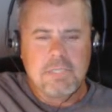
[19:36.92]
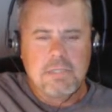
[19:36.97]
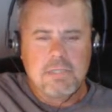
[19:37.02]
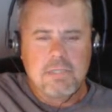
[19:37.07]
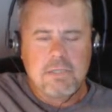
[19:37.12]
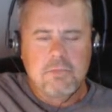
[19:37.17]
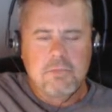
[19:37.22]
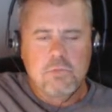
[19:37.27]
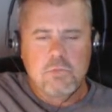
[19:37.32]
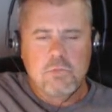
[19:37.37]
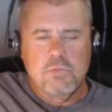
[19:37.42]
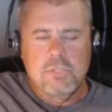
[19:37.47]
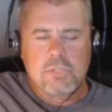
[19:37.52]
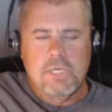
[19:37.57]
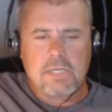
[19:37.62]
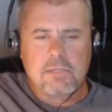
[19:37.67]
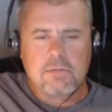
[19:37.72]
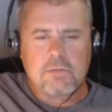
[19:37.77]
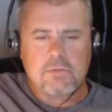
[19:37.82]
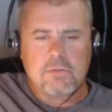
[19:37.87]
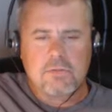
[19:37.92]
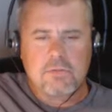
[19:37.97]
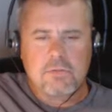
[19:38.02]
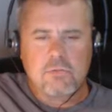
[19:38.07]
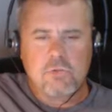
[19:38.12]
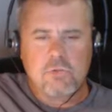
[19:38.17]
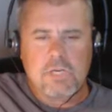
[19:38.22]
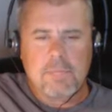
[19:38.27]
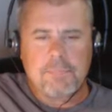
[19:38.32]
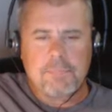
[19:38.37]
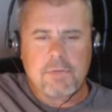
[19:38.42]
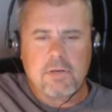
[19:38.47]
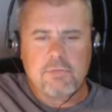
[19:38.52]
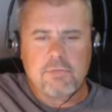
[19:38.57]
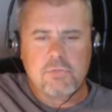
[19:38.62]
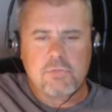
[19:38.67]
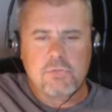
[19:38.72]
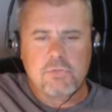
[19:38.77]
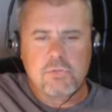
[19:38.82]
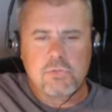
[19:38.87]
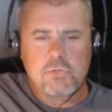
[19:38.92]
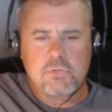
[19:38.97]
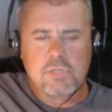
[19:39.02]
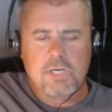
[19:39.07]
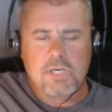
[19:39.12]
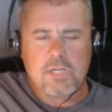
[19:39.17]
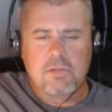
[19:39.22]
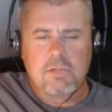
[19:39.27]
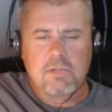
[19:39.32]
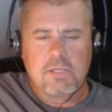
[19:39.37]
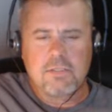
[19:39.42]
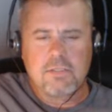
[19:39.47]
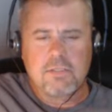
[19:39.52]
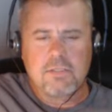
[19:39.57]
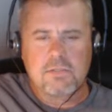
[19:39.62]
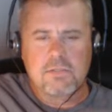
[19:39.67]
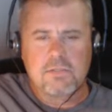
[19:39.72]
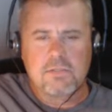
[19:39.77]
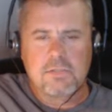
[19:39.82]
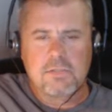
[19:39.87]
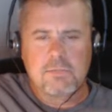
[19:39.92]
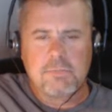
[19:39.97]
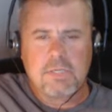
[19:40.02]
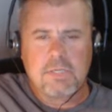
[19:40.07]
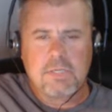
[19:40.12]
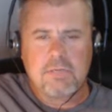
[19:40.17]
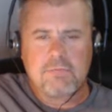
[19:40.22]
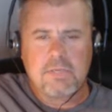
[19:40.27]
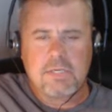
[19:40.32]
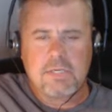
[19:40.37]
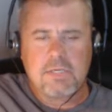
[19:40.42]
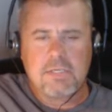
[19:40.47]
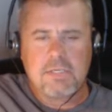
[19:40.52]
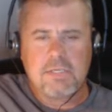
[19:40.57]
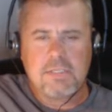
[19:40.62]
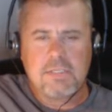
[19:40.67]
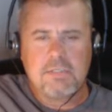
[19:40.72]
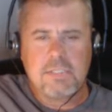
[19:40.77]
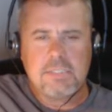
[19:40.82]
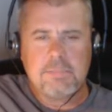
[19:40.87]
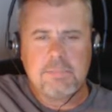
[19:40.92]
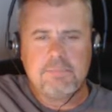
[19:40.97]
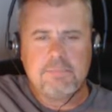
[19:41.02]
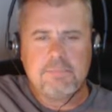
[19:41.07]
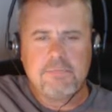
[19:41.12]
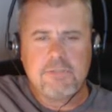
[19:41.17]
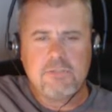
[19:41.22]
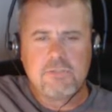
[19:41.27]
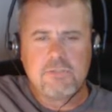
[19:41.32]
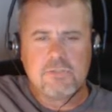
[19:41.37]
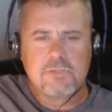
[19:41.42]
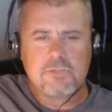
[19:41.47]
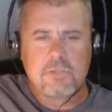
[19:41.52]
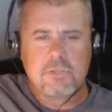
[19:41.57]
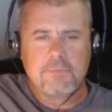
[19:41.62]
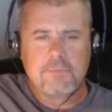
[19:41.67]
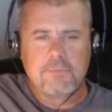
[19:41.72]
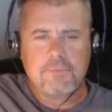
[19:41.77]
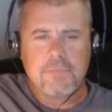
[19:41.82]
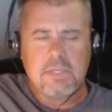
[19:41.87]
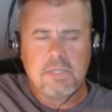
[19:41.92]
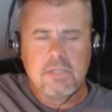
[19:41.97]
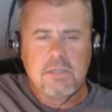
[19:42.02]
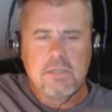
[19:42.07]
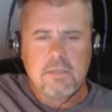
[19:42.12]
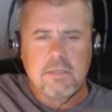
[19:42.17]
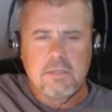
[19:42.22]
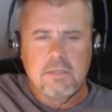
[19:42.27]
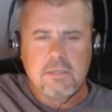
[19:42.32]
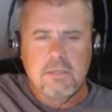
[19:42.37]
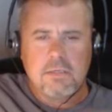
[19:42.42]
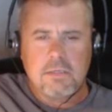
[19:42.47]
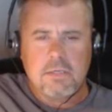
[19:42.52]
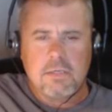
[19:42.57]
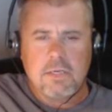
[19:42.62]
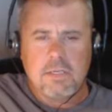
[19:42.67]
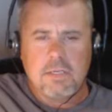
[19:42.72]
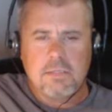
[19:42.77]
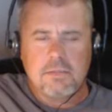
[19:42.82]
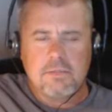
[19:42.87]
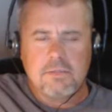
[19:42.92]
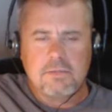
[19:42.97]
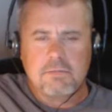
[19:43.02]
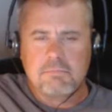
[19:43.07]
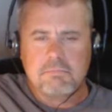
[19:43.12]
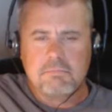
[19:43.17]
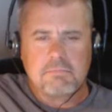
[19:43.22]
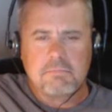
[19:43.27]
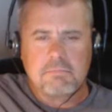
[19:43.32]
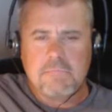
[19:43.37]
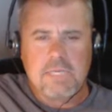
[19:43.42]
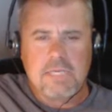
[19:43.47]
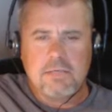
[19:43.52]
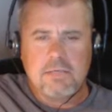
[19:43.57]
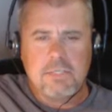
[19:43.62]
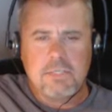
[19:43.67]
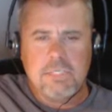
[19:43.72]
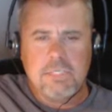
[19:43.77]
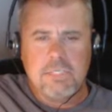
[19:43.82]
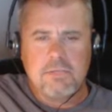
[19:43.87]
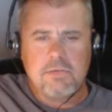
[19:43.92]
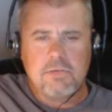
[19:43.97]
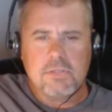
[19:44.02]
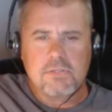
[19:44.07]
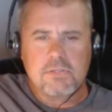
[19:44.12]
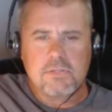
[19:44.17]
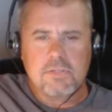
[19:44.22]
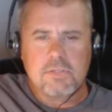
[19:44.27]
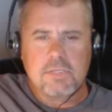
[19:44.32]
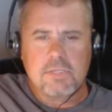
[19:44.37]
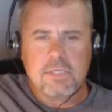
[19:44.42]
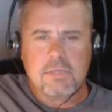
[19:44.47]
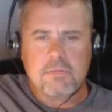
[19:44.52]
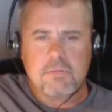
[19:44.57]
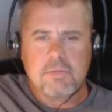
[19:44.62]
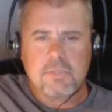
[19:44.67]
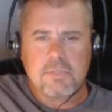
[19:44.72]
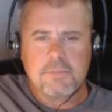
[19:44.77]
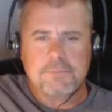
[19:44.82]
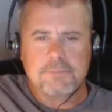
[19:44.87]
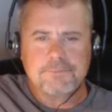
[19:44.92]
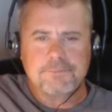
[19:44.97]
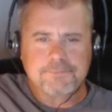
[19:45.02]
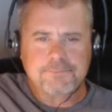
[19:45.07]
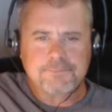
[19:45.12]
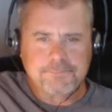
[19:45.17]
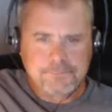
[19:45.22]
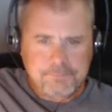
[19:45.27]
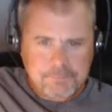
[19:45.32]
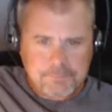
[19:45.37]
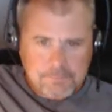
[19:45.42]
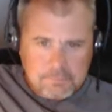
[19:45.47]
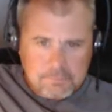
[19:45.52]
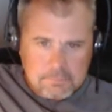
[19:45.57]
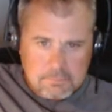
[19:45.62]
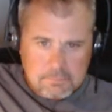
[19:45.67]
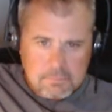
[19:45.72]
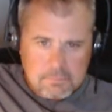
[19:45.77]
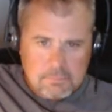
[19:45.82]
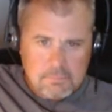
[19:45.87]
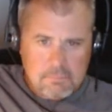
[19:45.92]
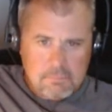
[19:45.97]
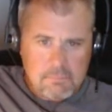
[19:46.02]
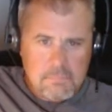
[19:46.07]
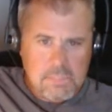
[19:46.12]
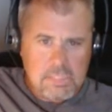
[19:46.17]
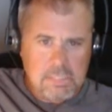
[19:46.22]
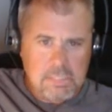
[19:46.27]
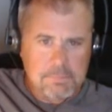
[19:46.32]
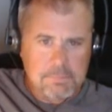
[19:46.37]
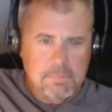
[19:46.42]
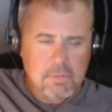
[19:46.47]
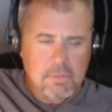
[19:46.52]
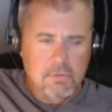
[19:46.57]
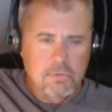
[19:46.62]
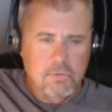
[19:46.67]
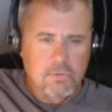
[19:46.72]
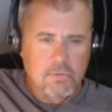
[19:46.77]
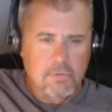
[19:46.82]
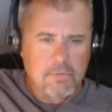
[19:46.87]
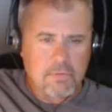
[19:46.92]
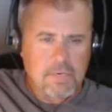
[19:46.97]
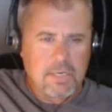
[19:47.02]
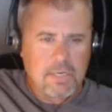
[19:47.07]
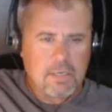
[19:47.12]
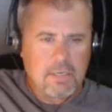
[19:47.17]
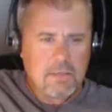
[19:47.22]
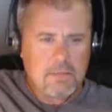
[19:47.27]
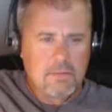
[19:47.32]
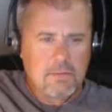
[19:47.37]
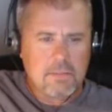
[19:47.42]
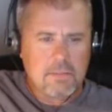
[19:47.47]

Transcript: too shallow. The drop off is too shallow. It doesn't seem that I've got any deep features here. I'm not interested in that really. Keep on going around.